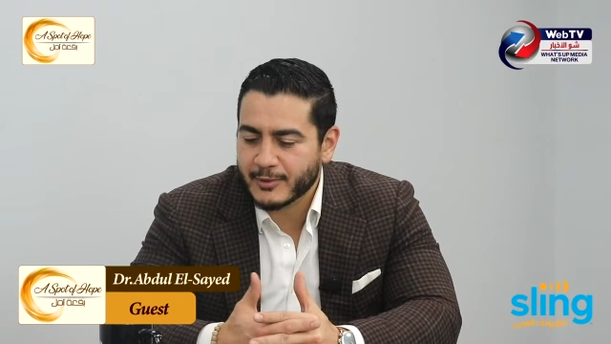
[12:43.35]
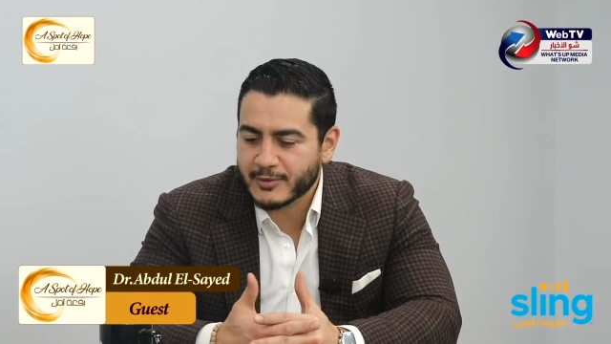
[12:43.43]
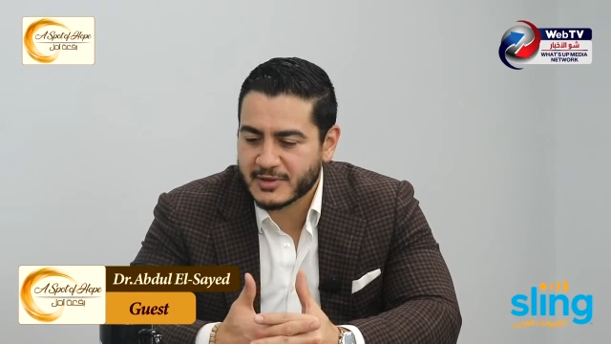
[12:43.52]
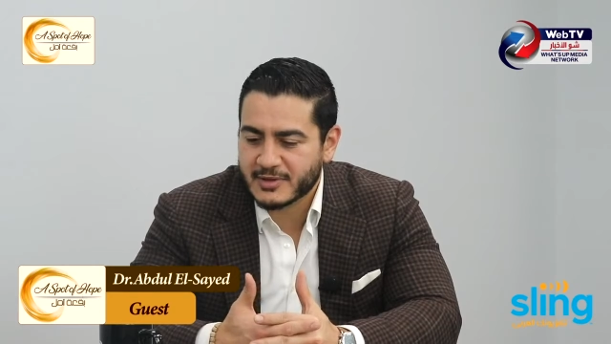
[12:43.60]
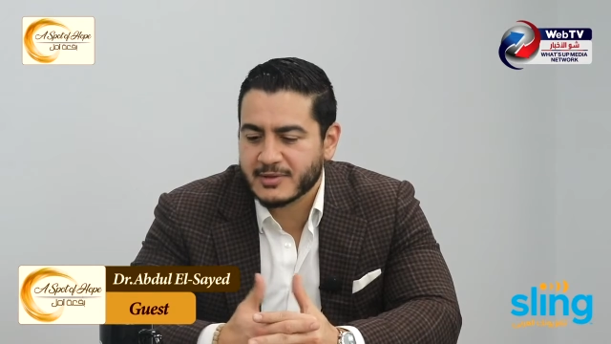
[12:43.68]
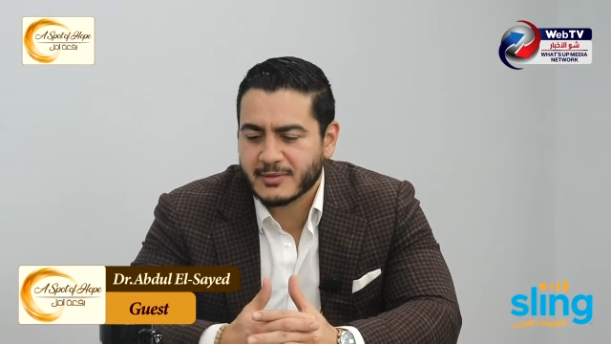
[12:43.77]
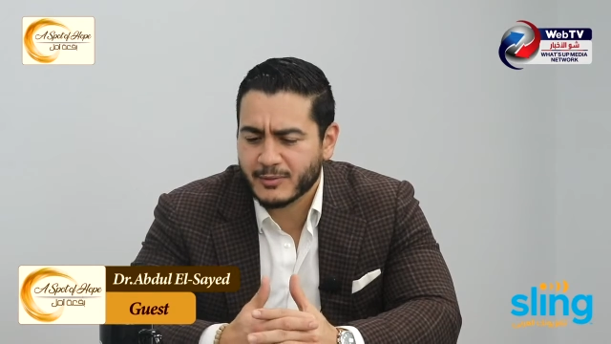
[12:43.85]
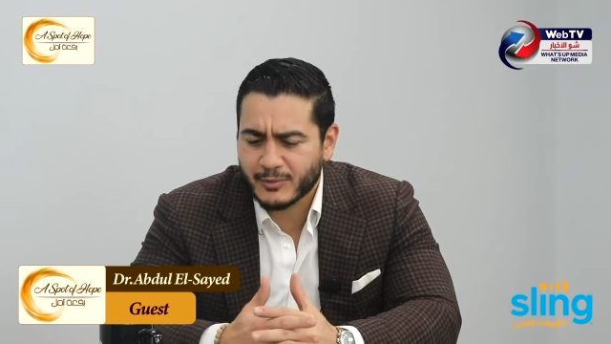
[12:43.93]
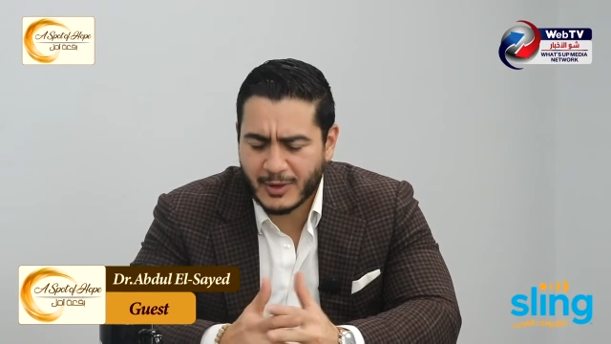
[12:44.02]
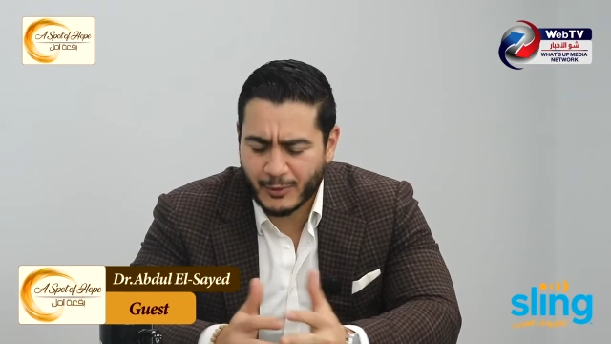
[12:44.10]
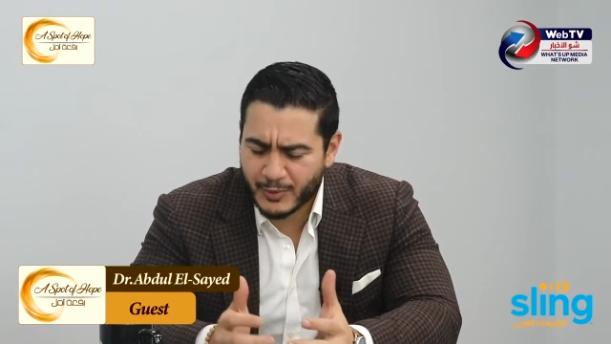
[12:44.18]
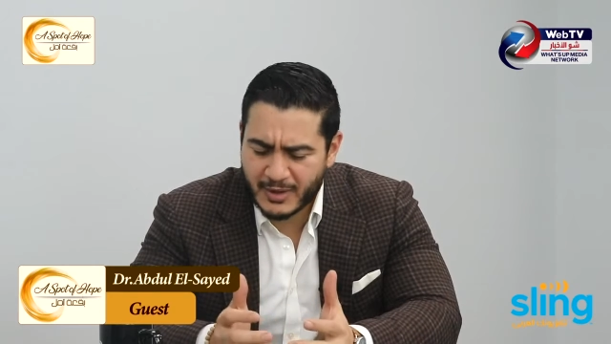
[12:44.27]
He was just
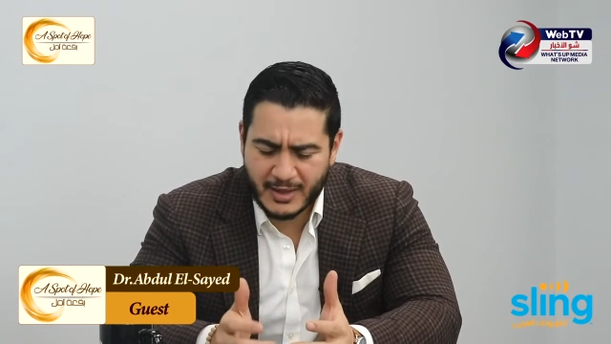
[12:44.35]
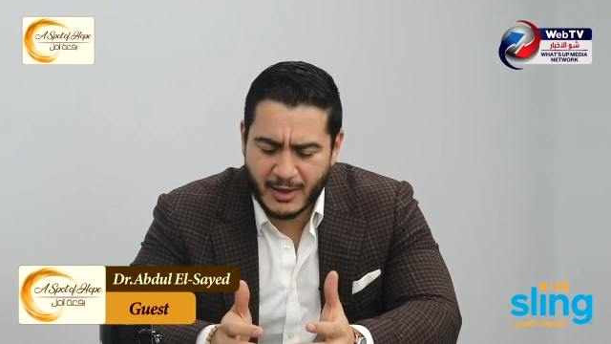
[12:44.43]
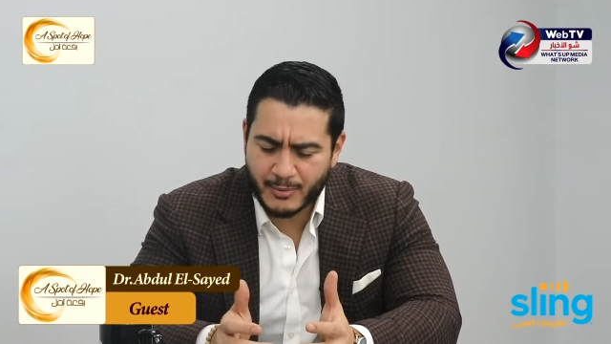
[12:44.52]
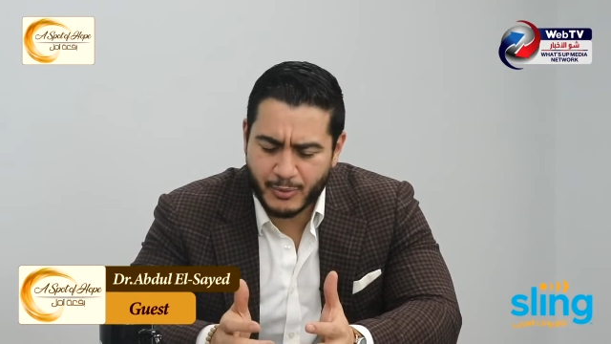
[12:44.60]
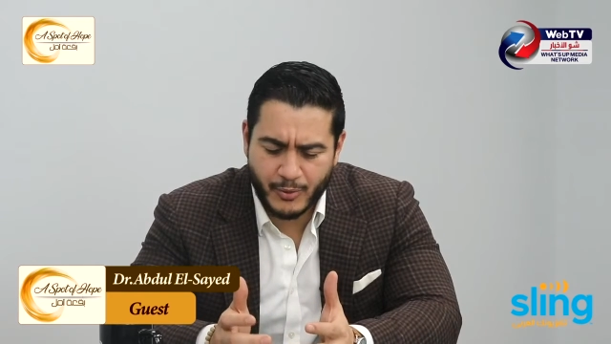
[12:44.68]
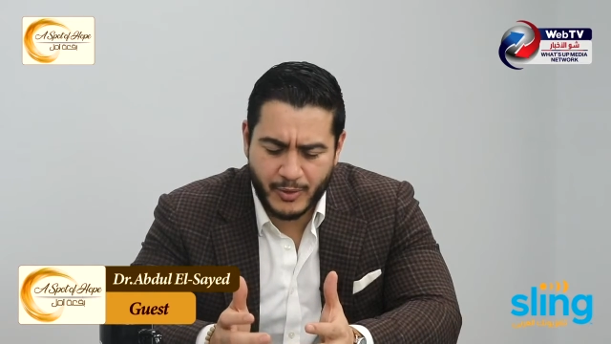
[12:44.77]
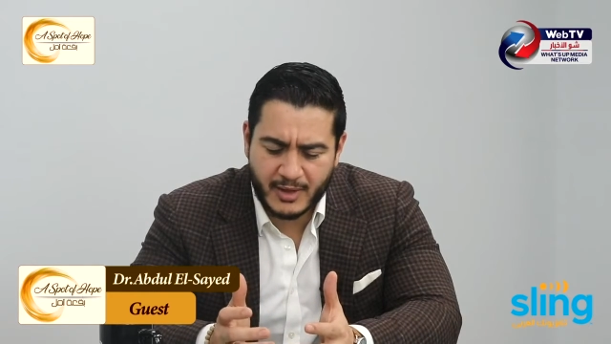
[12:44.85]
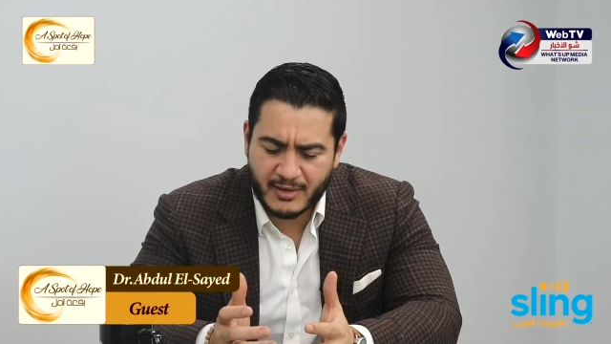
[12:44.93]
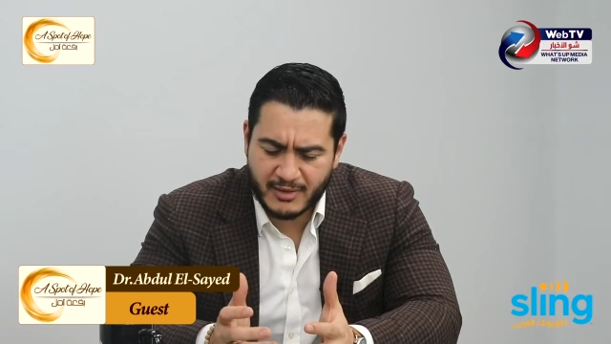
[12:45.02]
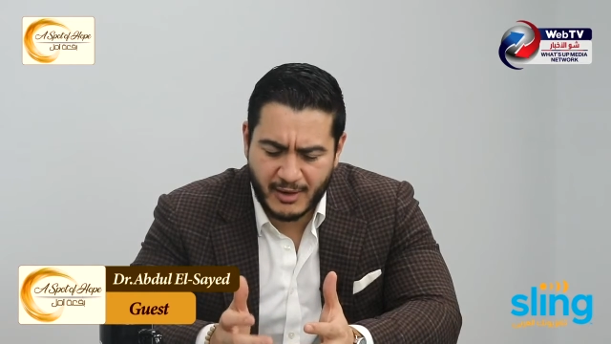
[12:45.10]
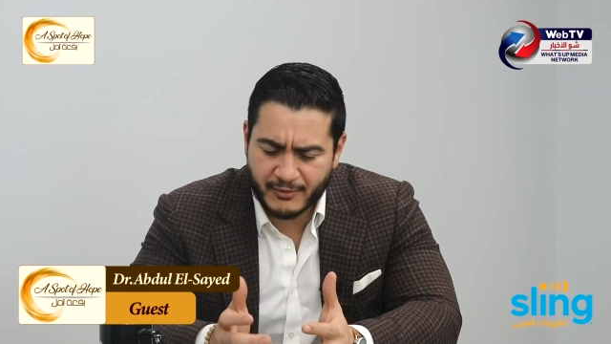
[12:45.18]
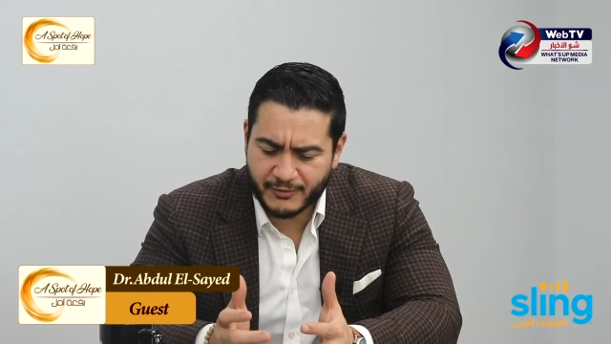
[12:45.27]
really on
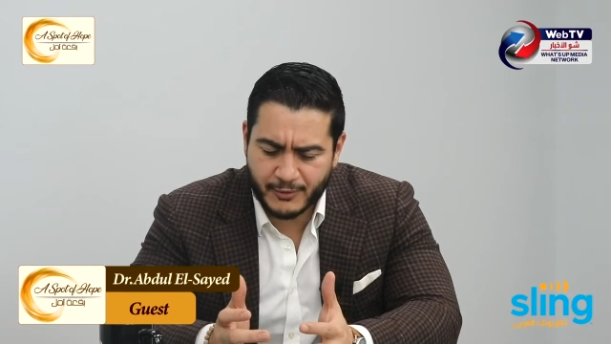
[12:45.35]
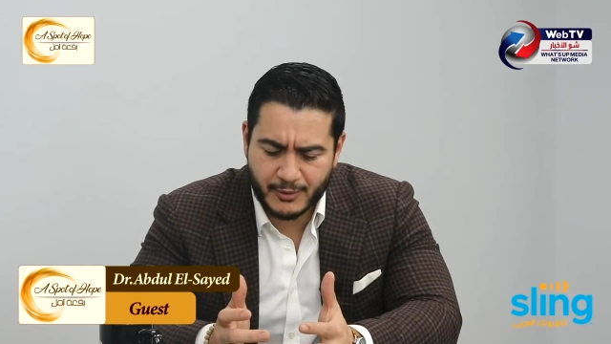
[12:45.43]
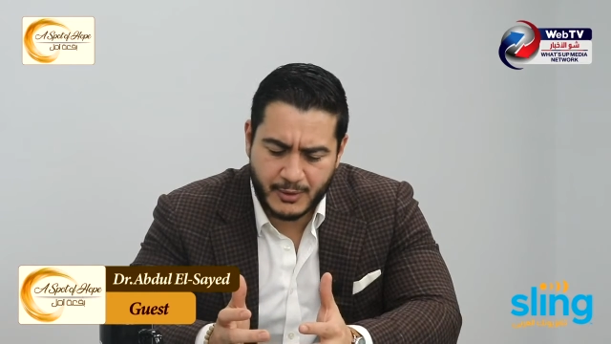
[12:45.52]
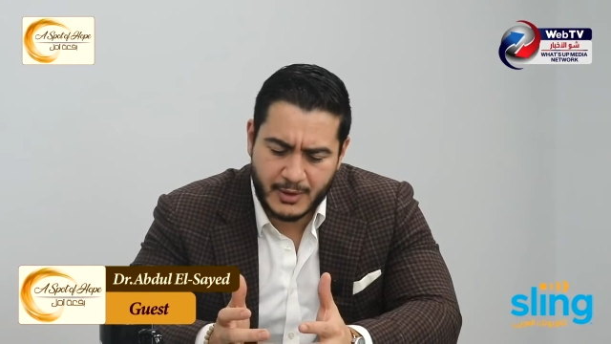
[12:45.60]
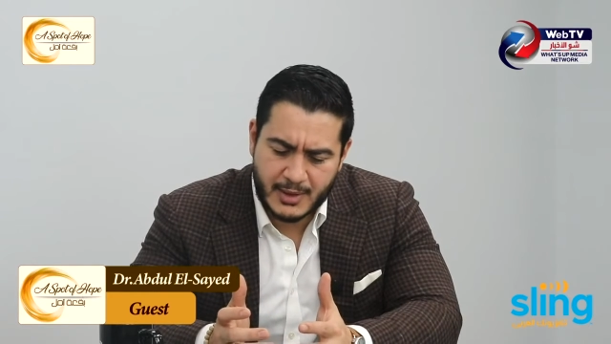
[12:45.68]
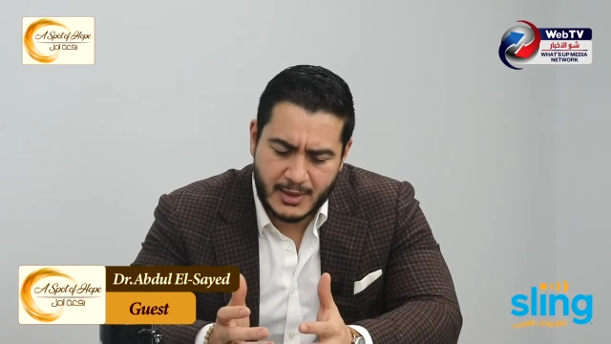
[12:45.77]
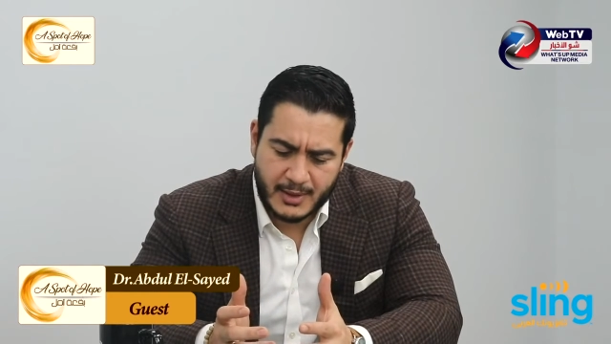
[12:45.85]
point, thoughtful,